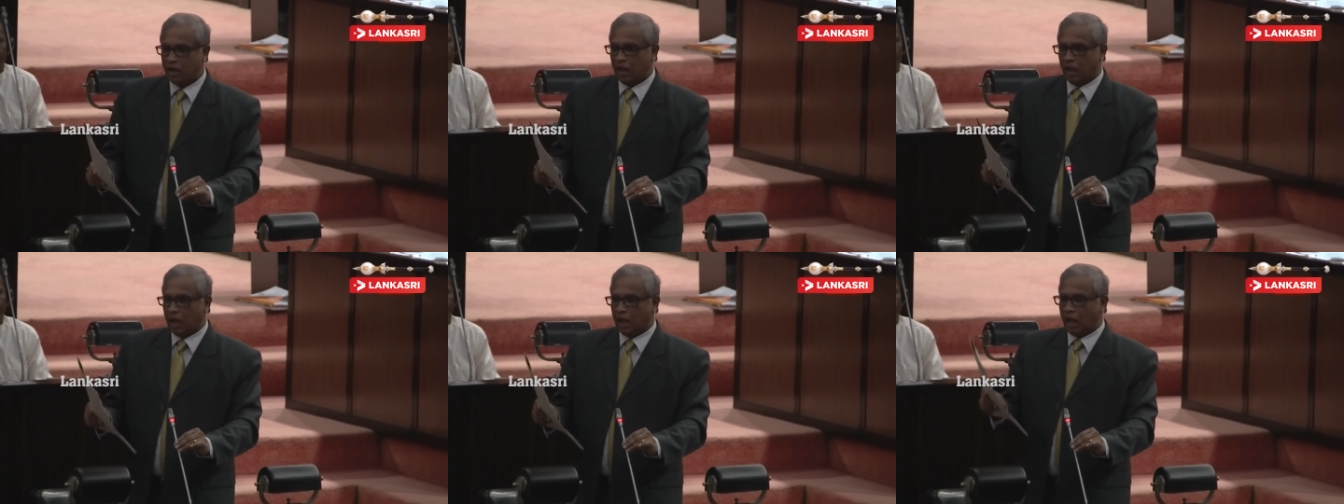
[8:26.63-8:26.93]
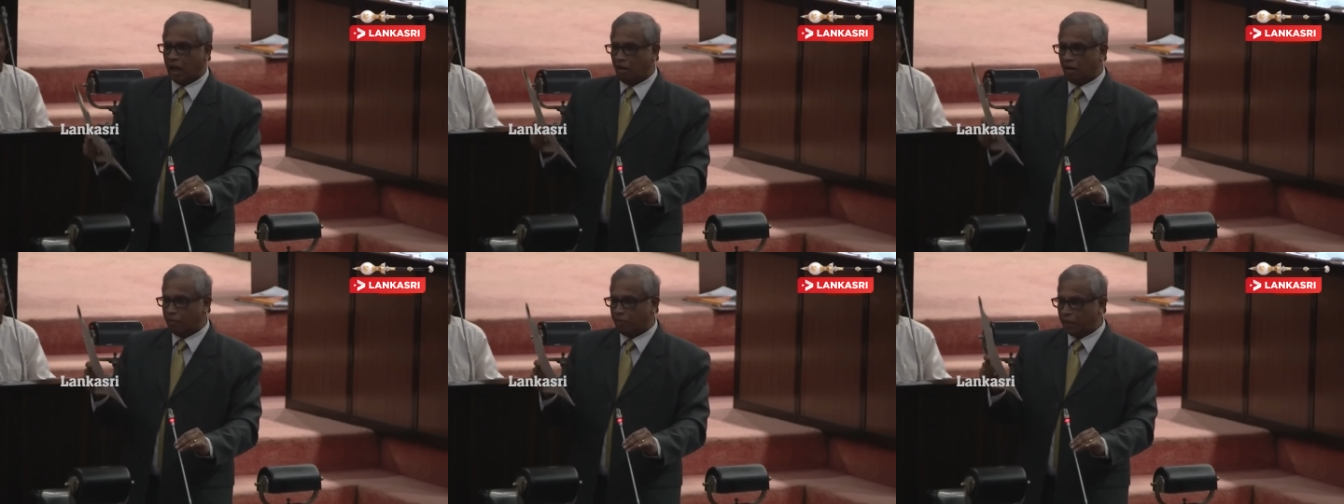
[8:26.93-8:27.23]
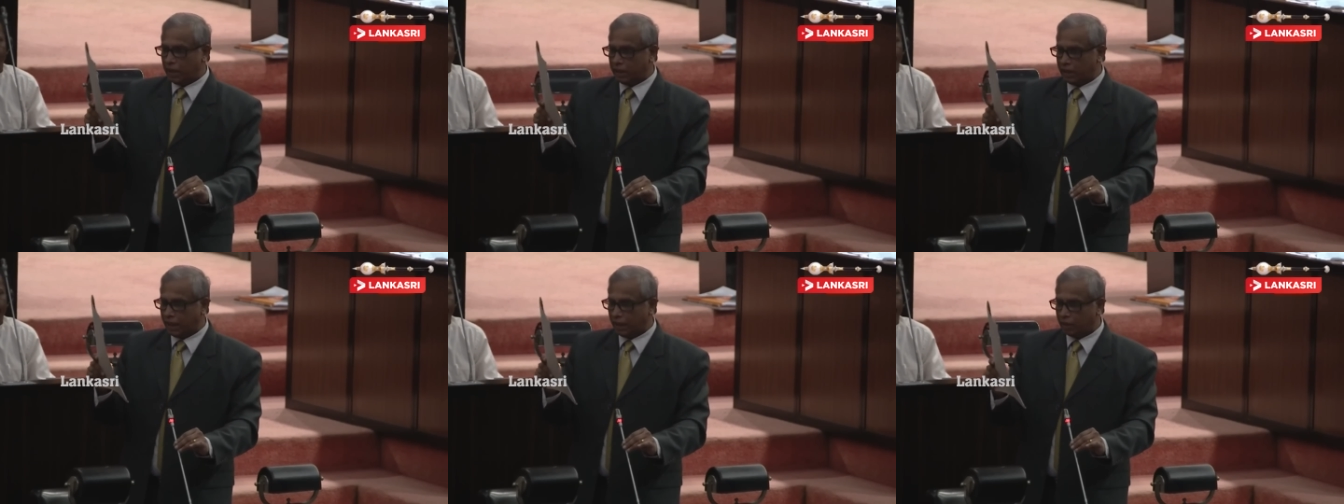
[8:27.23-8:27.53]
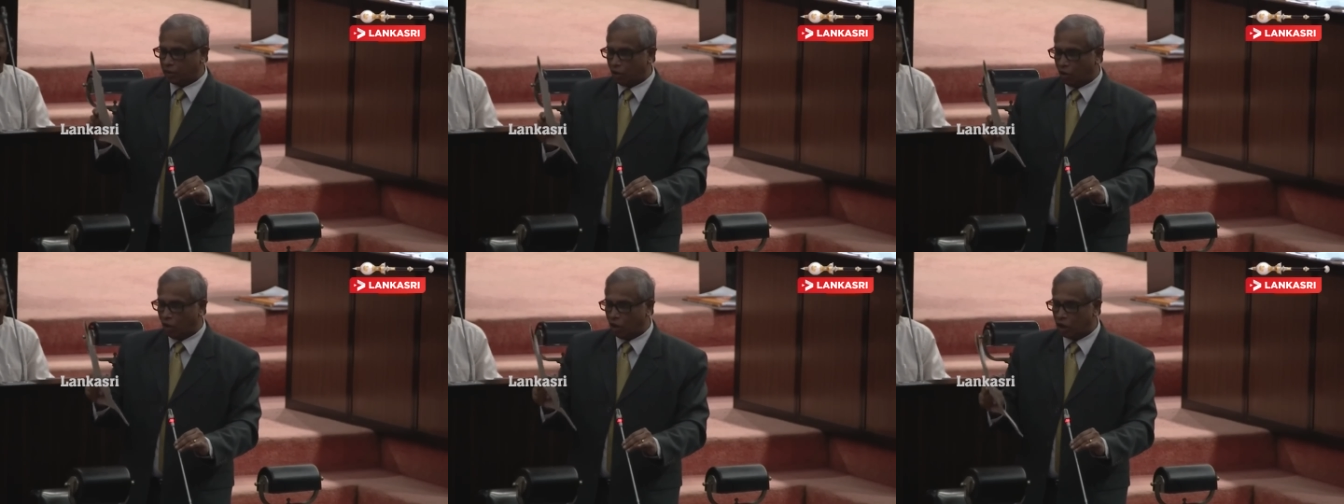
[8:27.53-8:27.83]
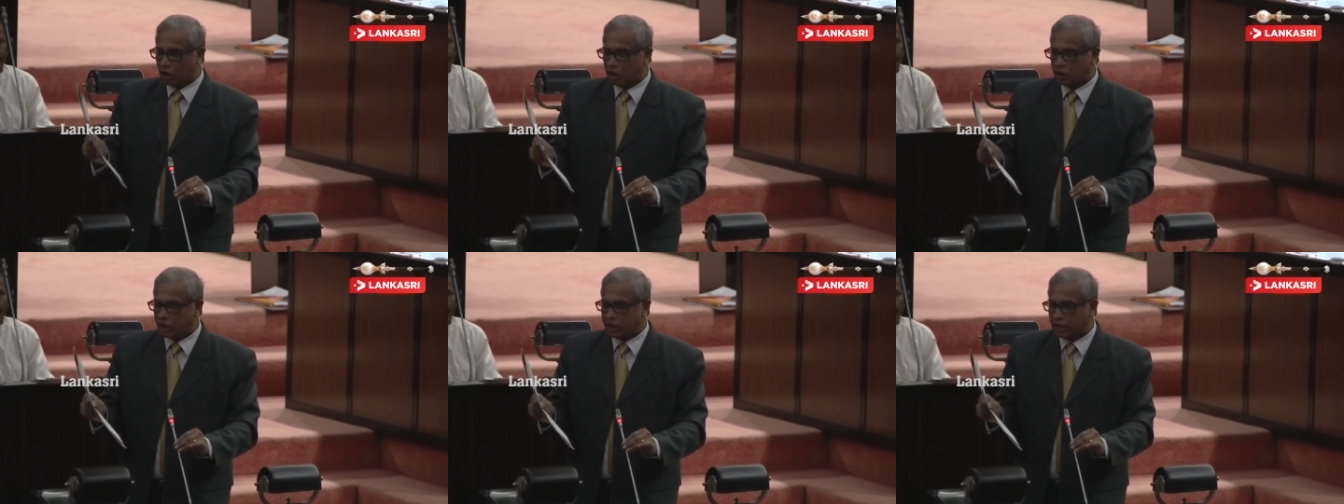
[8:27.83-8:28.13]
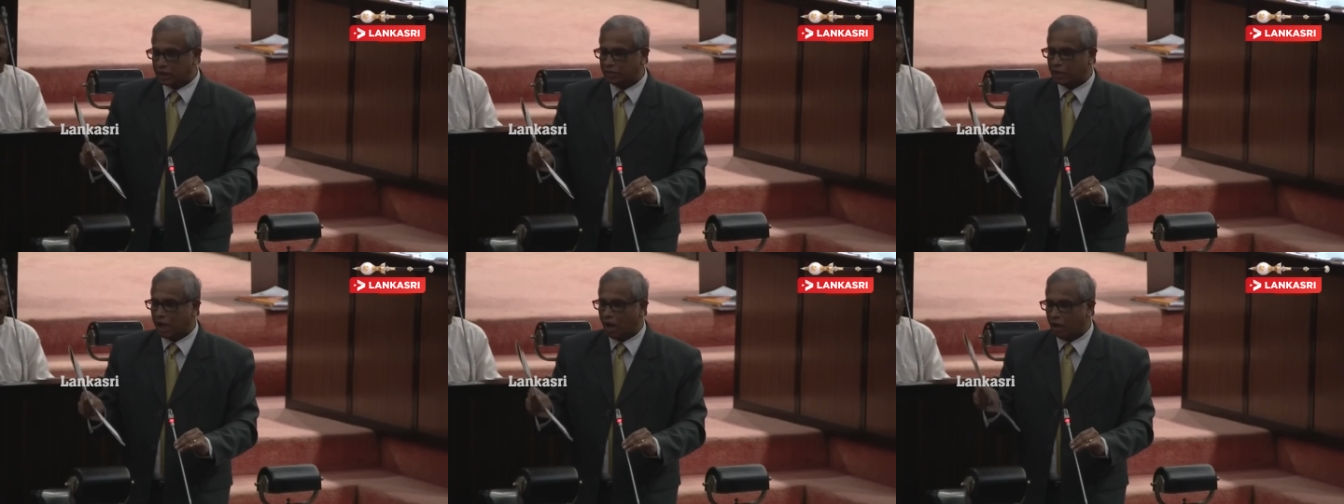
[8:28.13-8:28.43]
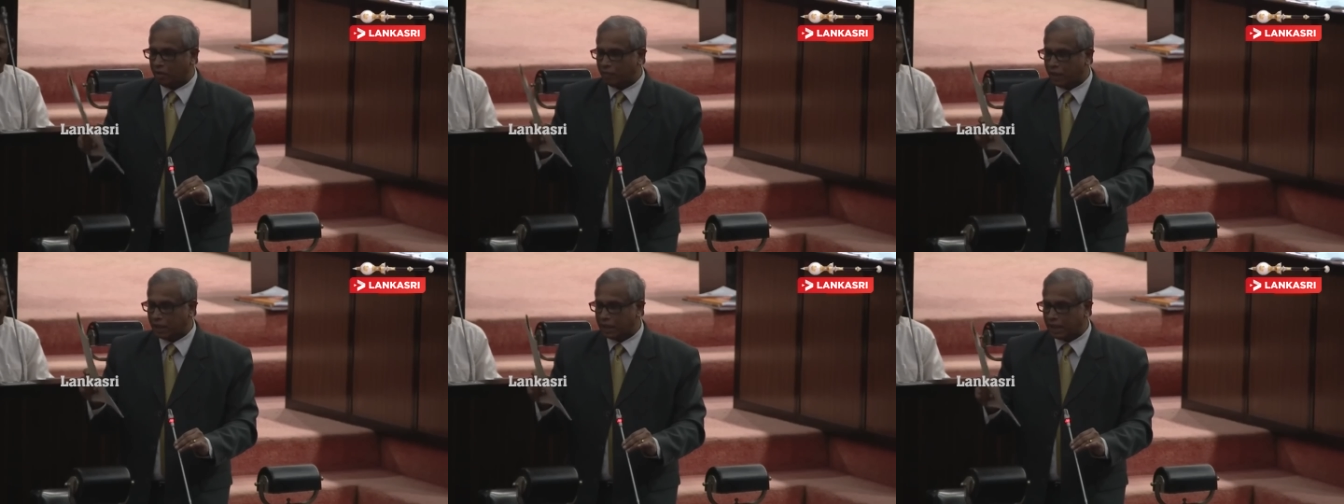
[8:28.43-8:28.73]
a government
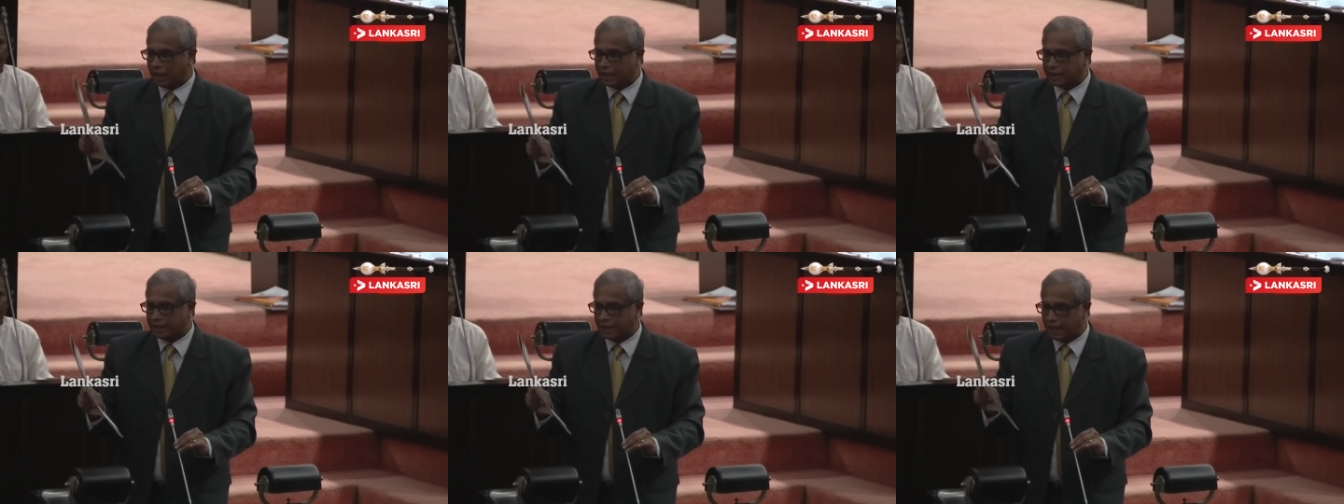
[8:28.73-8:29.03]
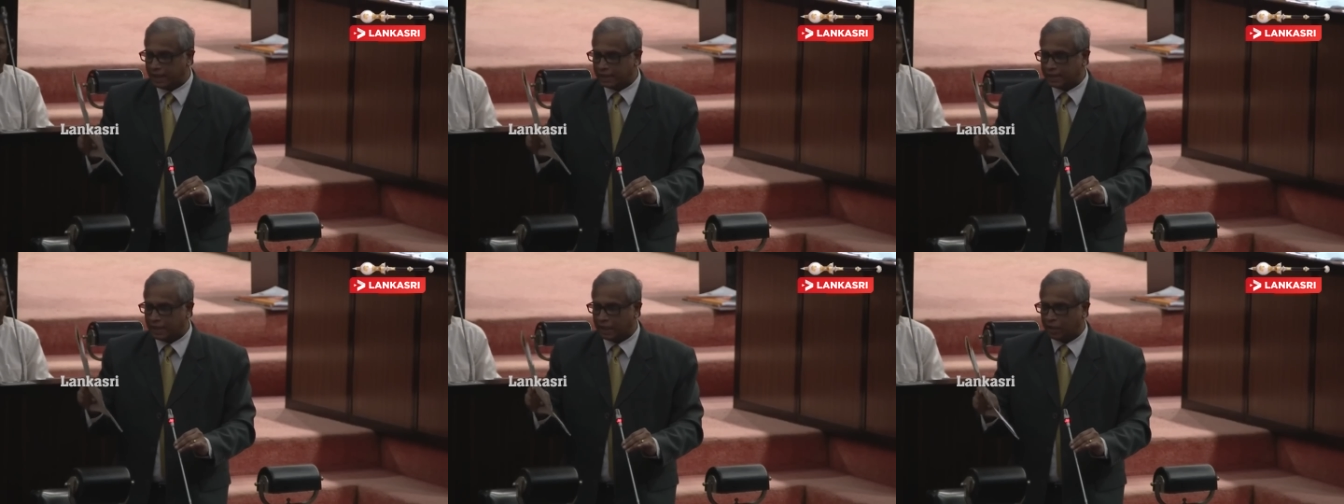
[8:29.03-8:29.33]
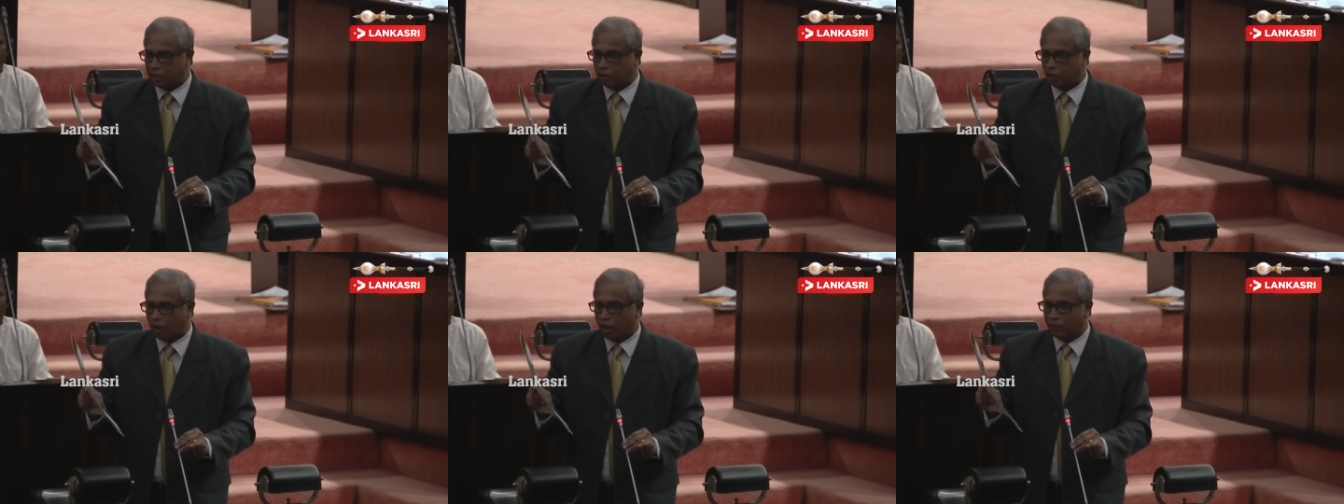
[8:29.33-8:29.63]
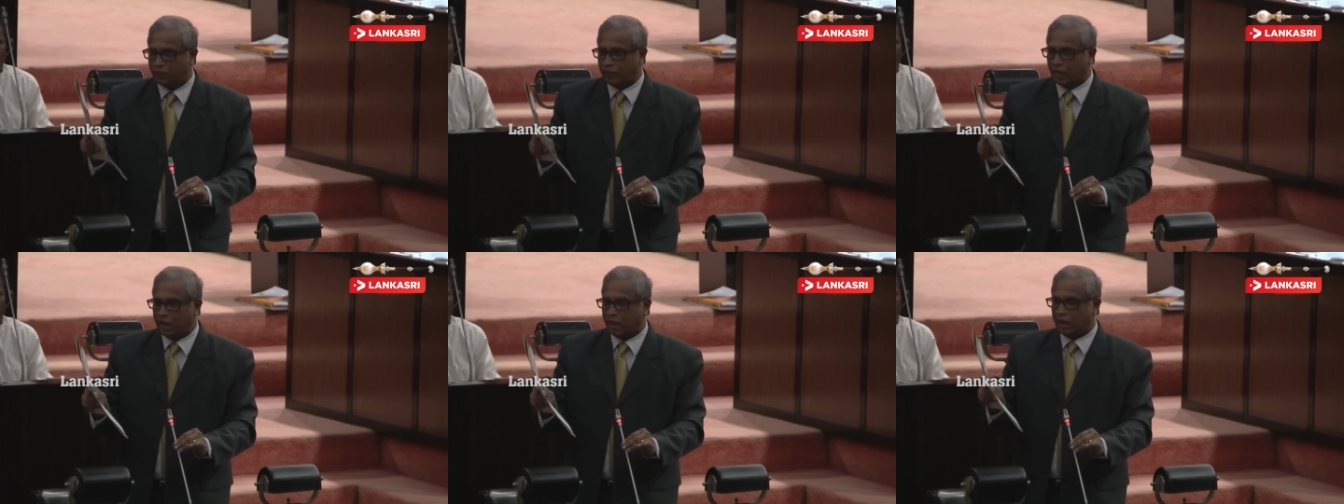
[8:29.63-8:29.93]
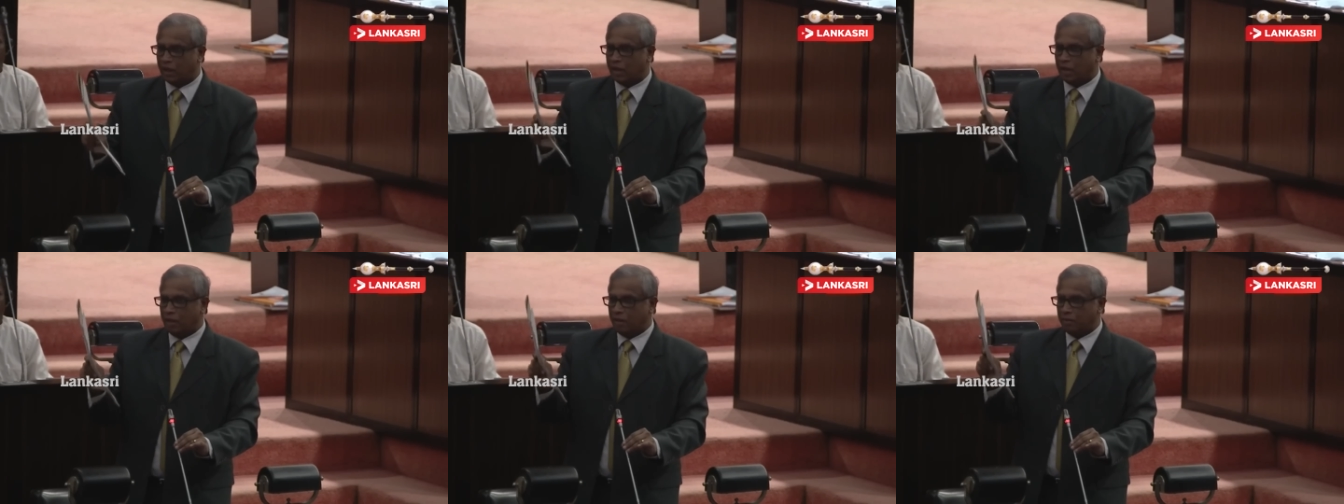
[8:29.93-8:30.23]
that says that you have the